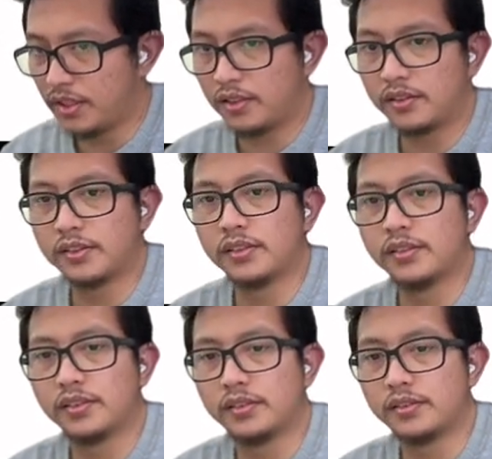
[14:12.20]
yeah,
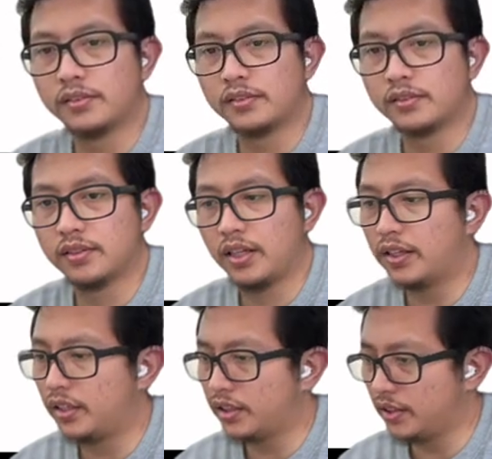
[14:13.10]

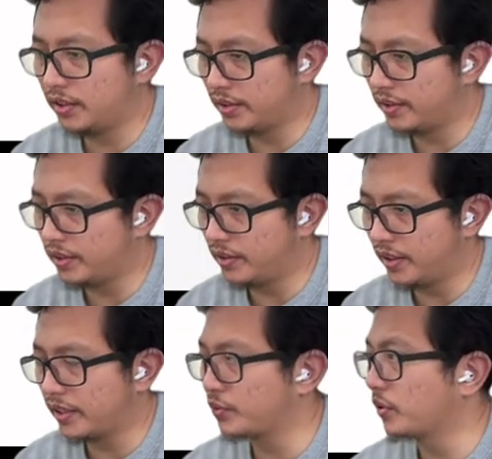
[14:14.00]
I think the
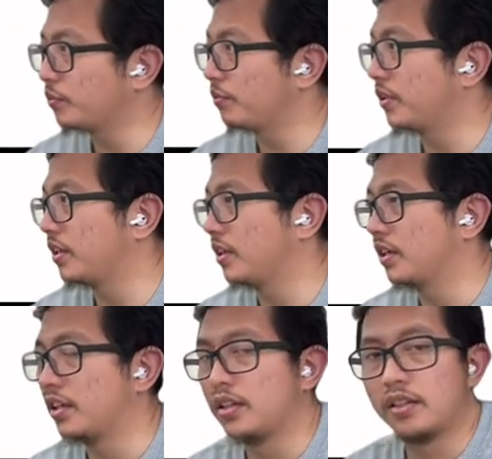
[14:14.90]
next one will
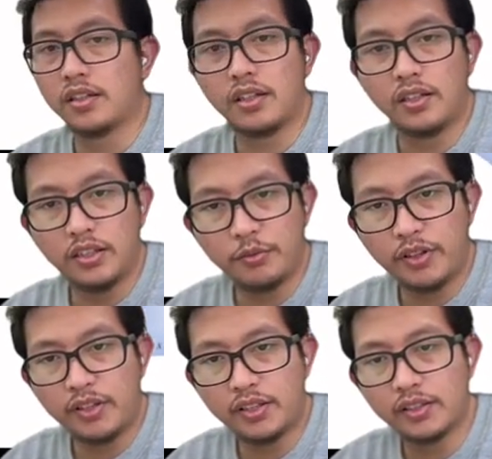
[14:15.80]
be a little
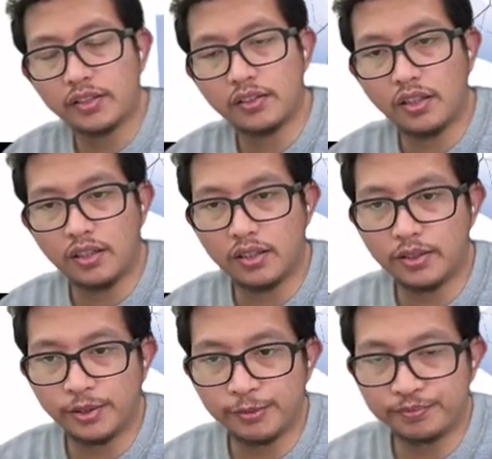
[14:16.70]
bit
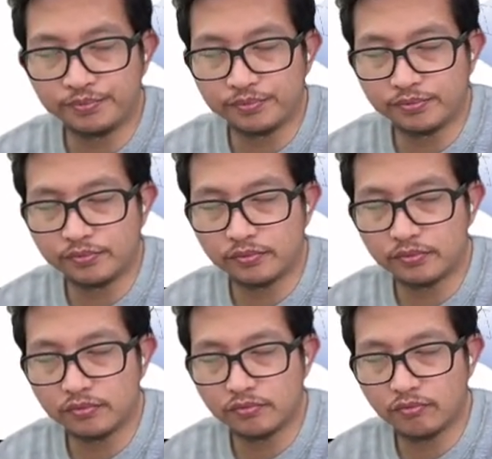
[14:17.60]

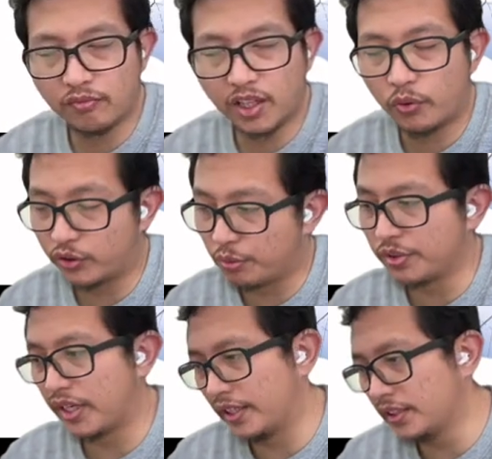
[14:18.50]
quite
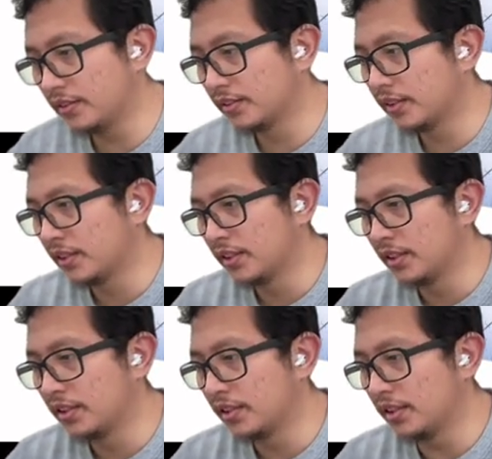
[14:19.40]
complicated.
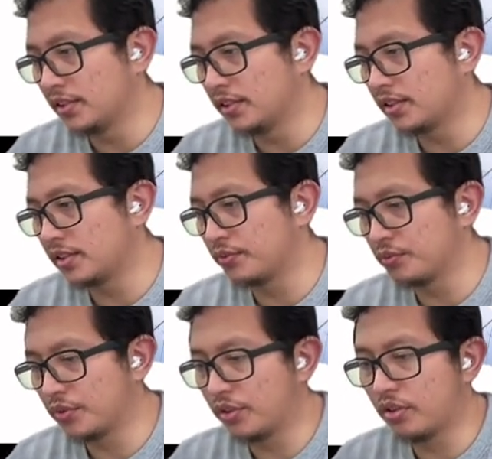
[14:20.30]
It is,
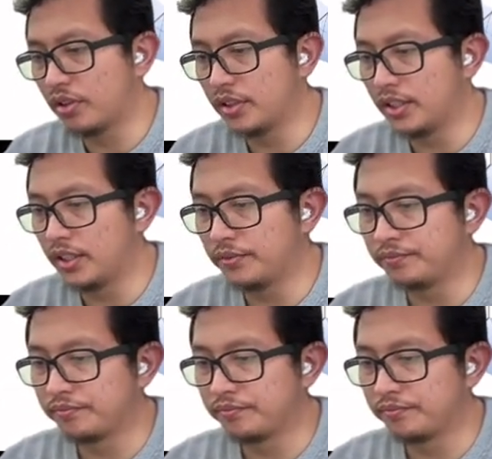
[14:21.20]
we call